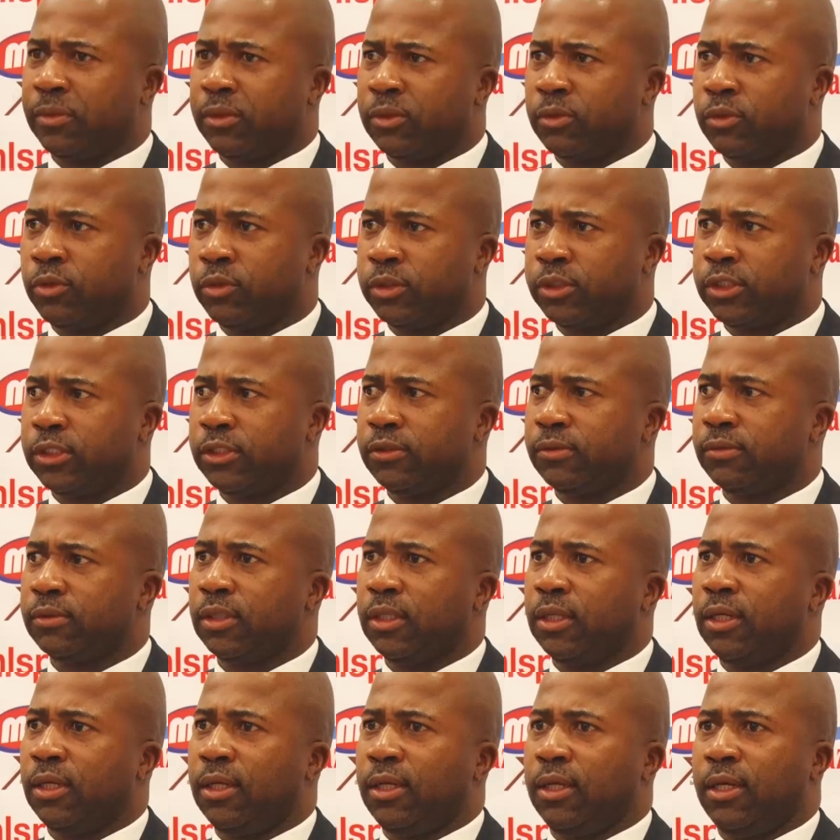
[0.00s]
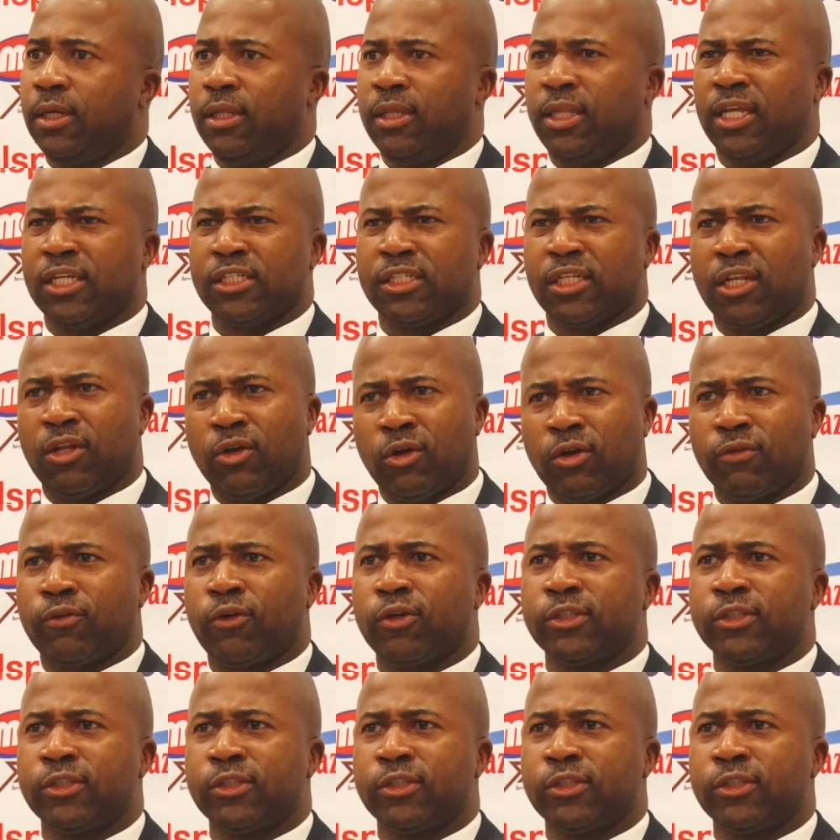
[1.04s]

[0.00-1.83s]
been good. There's a lot of